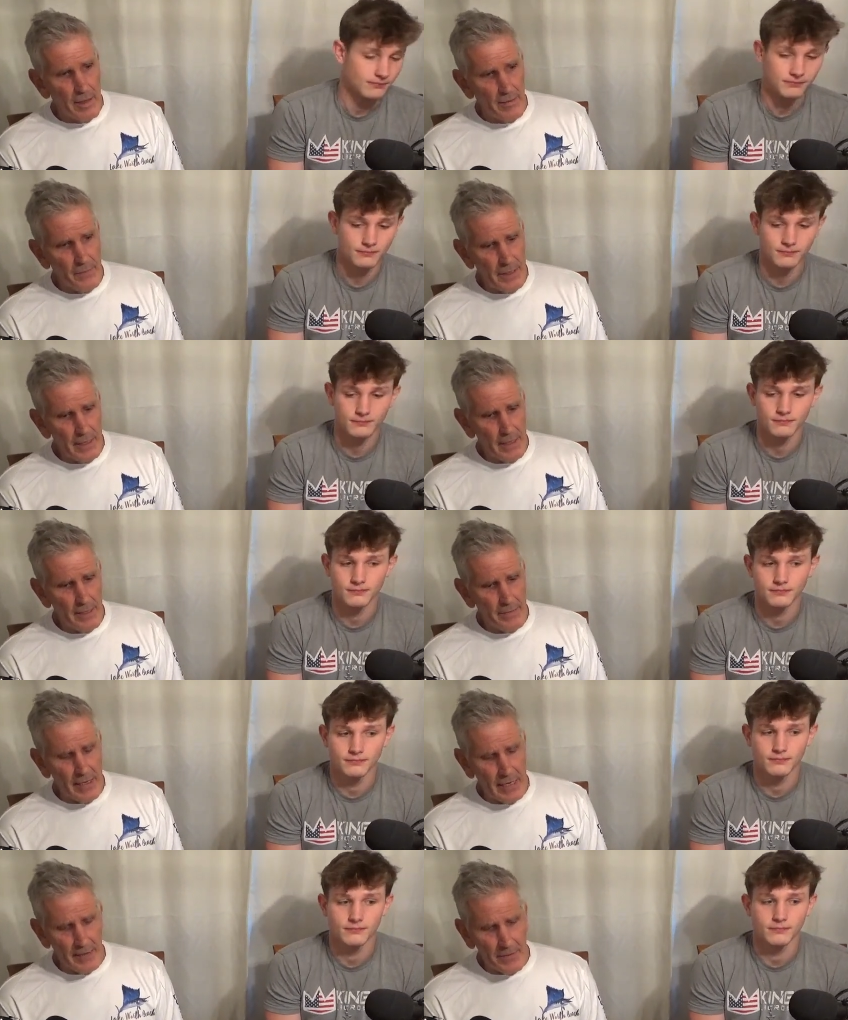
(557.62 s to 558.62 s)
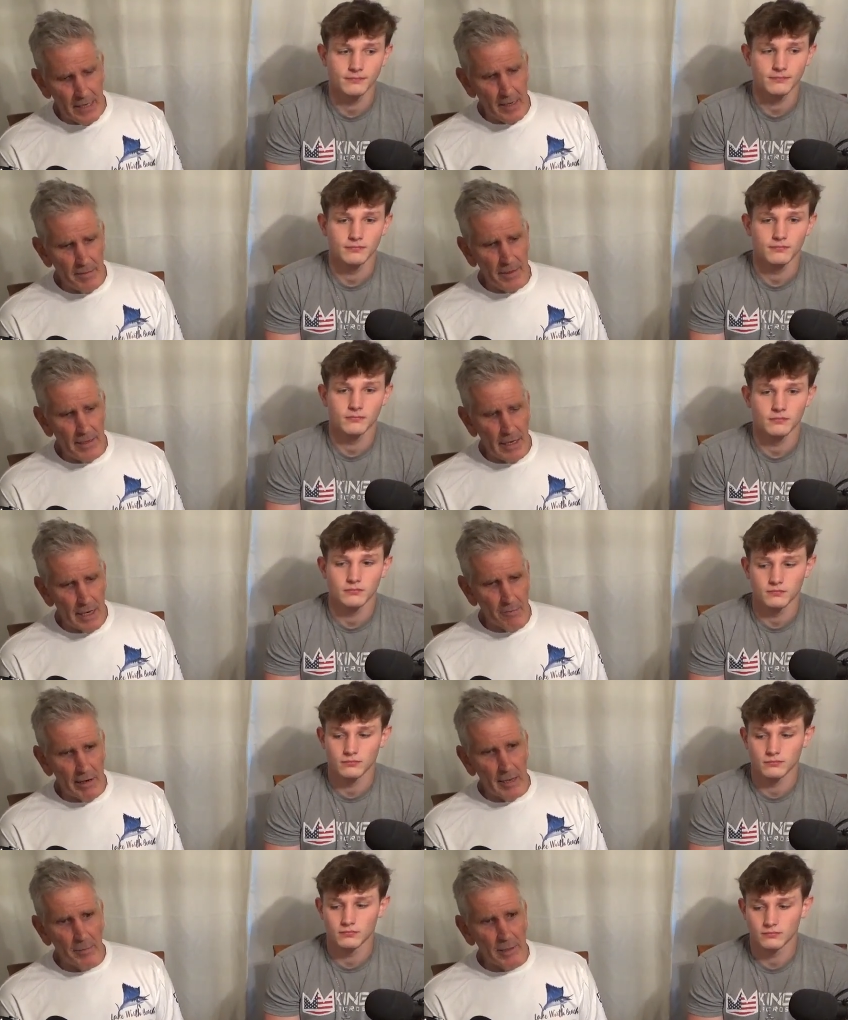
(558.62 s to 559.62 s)
Speaker 1: the, they then
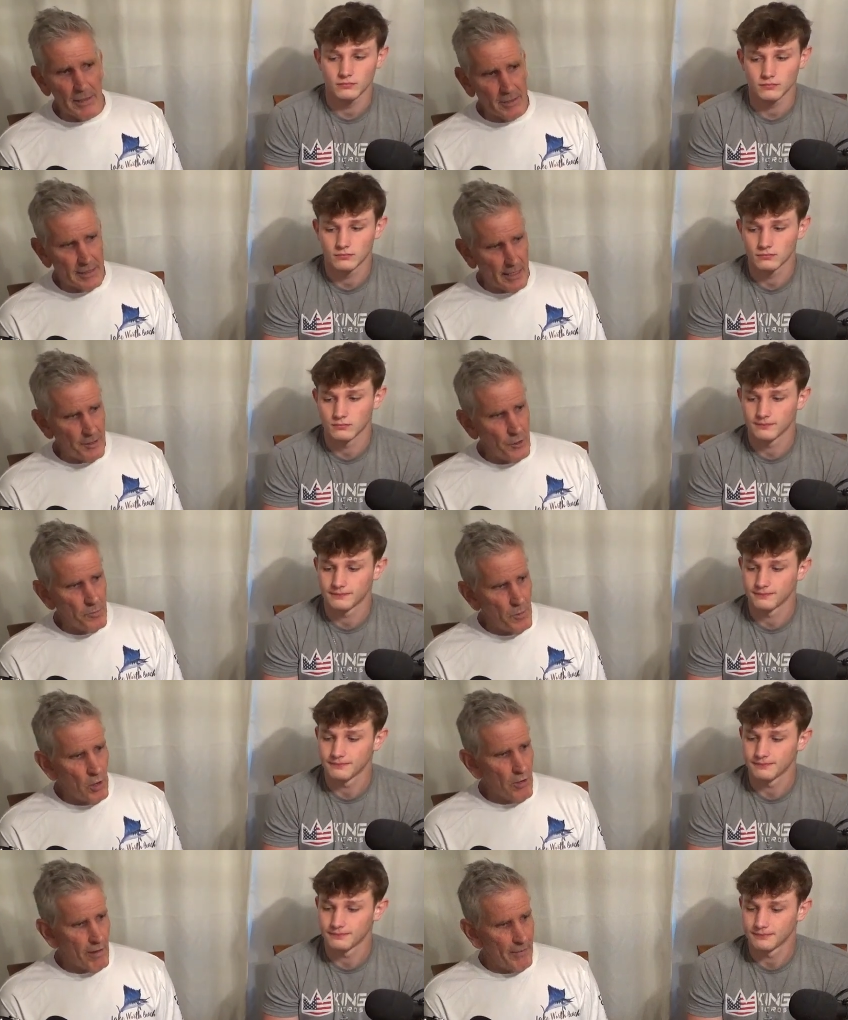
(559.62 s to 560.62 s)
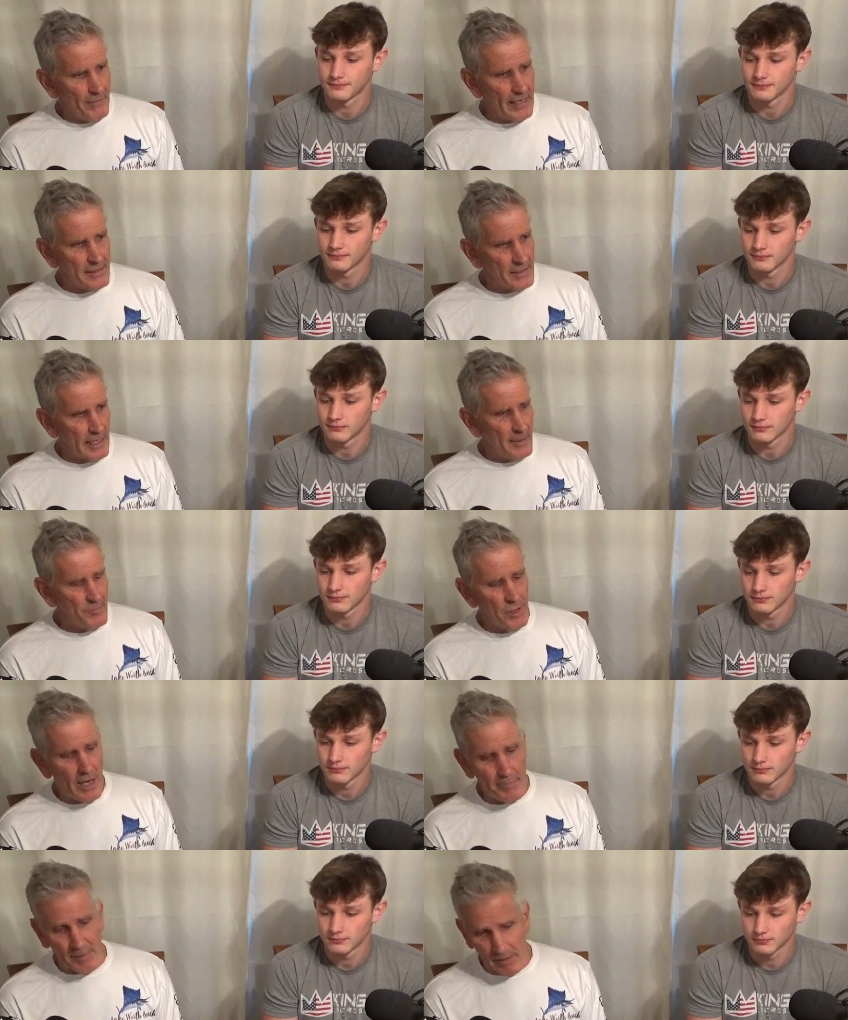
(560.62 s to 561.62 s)
are able to send you more on that same
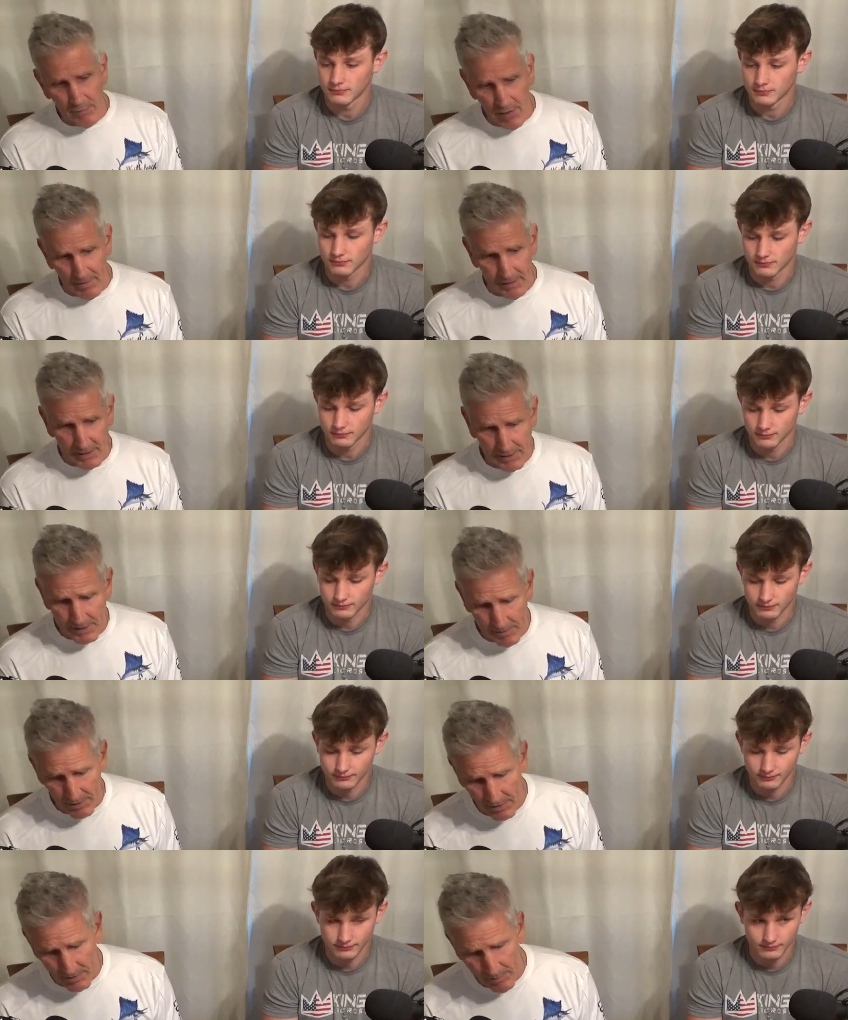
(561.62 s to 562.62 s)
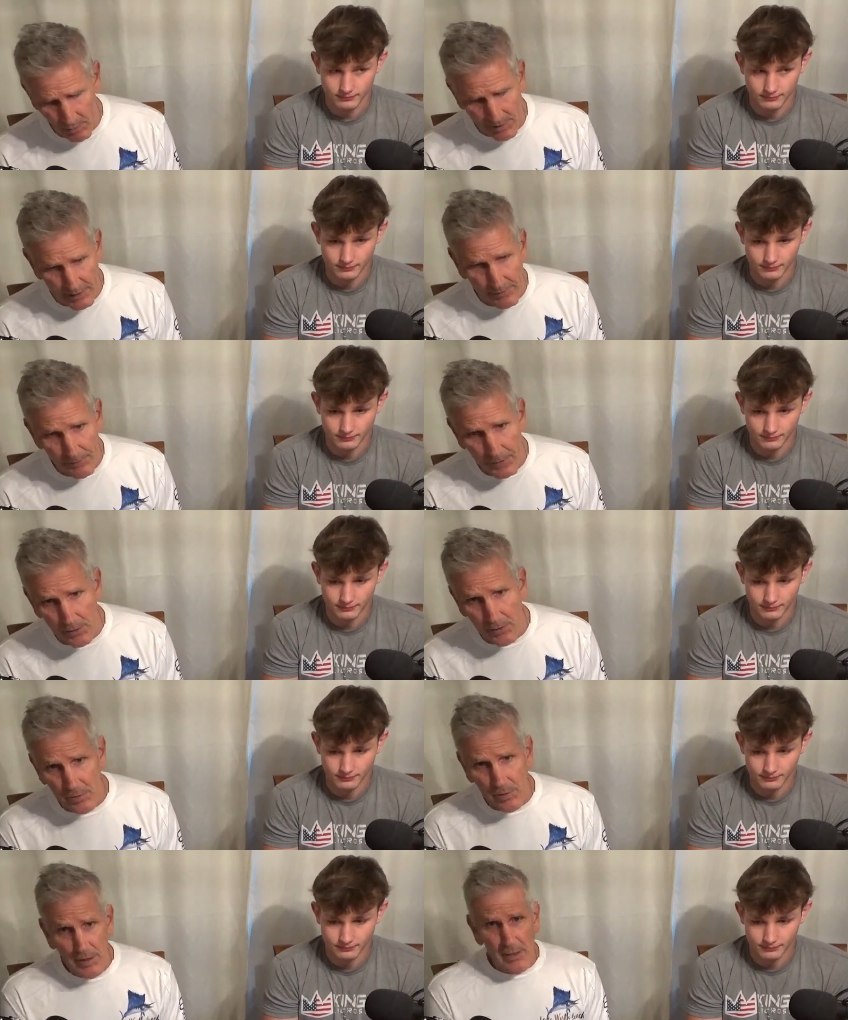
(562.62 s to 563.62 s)
topic, probably a similar point of
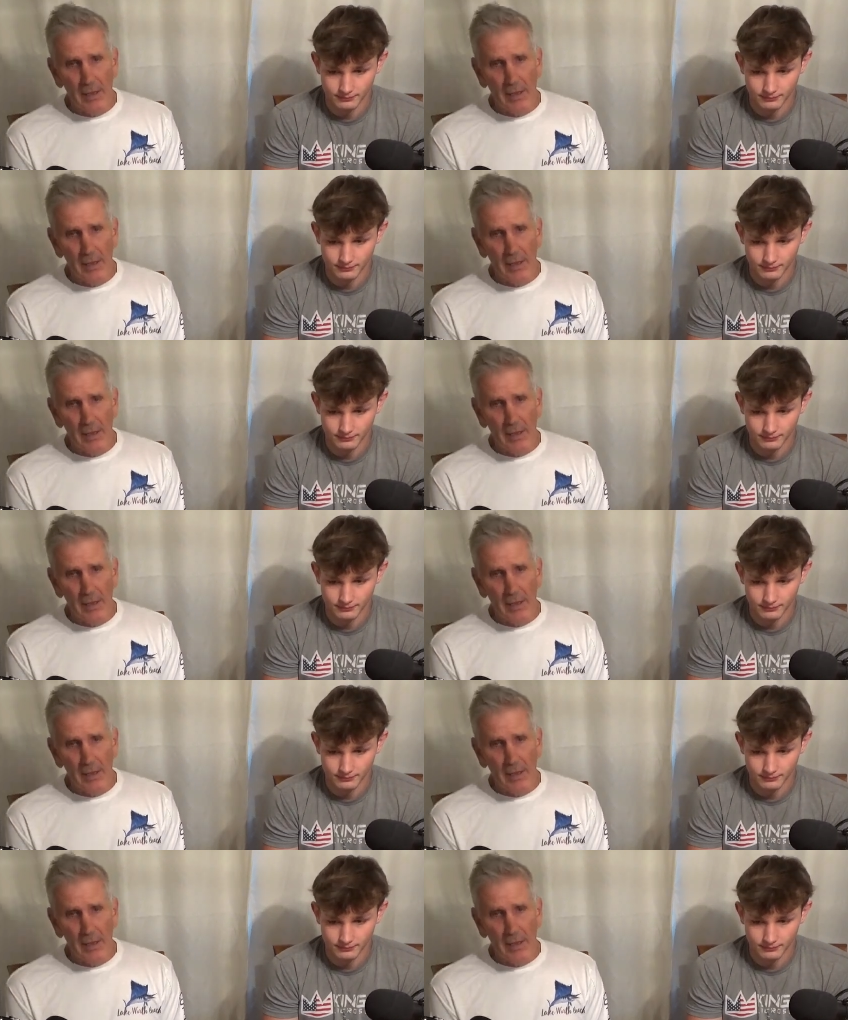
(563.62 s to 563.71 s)
view.